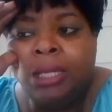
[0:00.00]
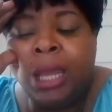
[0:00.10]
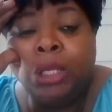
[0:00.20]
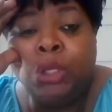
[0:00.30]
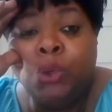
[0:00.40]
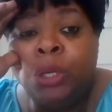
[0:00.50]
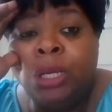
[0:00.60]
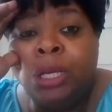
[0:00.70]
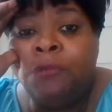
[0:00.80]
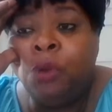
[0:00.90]
Now you
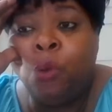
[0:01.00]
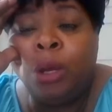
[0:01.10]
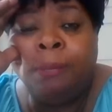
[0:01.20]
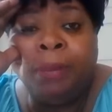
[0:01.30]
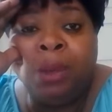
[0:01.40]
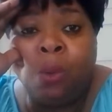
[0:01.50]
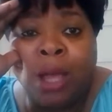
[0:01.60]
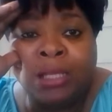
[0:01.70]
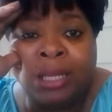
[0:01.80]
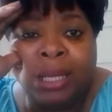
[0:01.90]
can, if you want to meet
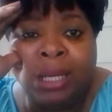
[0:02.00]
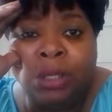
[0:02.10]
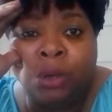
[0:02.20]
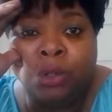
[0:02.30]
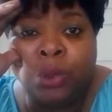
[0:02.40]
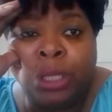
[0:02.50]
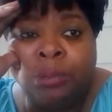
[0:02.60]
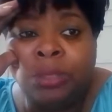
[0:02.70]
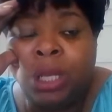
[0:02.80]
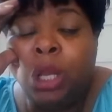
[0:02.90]
YZ in your
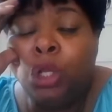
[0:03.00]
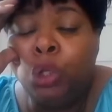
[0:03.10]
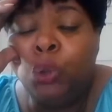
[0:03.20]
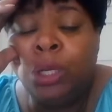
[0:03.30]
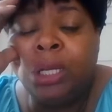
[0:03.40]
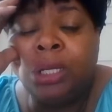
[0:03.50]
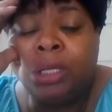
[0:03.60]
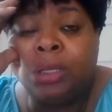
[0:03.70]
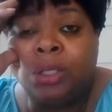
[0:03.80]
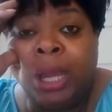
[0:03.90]
dreams, you
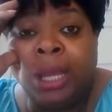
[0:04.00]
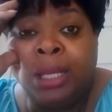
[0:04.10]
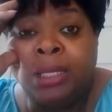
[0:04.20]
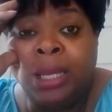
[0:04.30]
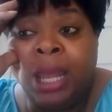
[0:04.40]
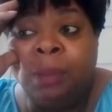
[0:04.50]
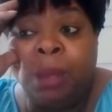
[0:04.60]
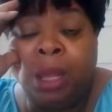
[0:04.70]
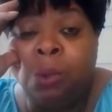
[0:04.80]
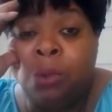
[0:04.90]
can chant his name
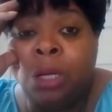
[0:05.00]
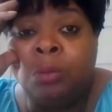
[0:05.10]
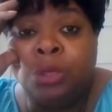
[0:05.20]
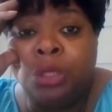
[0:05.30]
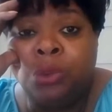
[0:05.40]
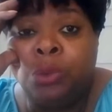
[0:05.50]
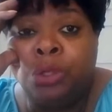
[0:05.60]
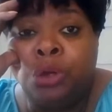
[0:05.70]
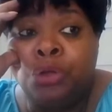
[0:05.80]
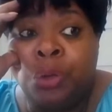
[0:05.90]
and he will come to you in
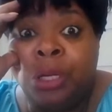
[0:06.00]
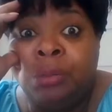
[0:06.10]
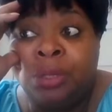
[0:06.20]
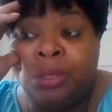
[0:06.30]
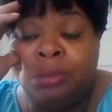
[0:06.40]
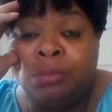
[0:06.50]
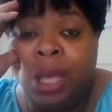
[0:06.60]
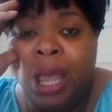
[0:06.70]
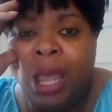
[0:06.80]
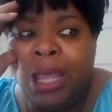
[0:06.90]
your dreams.
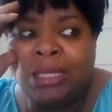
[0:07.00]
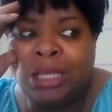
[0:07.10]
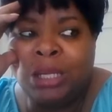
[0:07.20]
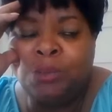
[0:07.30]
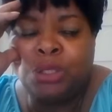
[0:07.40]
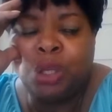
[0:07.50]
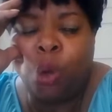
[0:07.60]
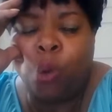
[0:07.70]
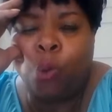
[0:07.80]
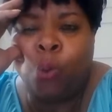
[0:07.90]
It seems
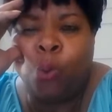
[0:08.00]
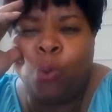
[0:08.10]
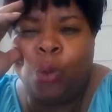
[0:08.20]
so